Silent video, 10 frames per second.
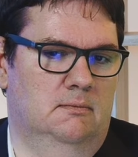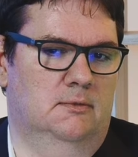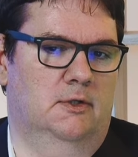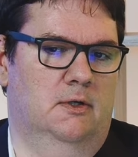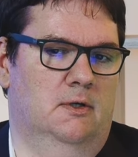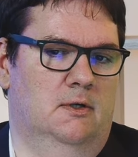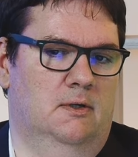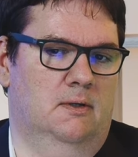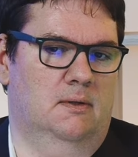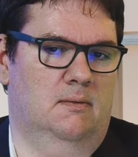
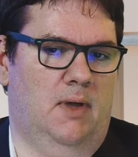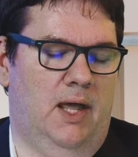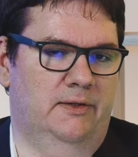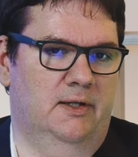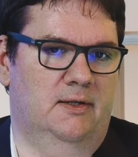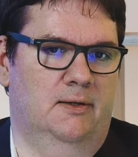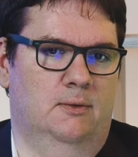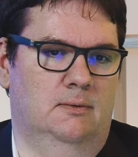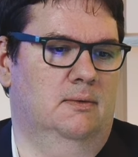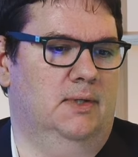the entity
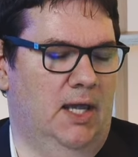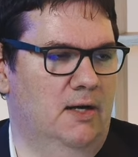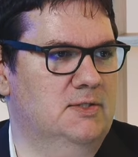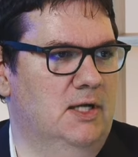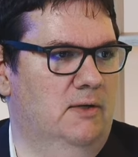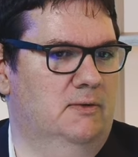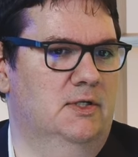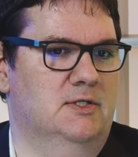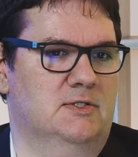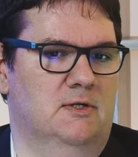who carries out
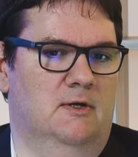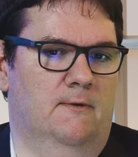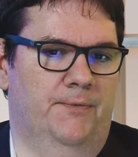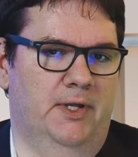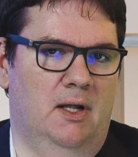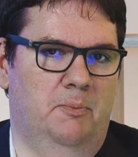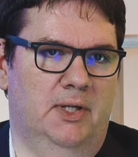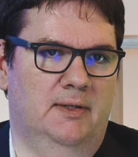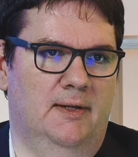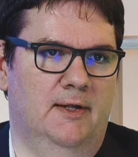this
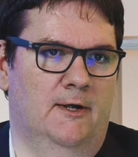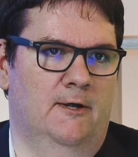TLPT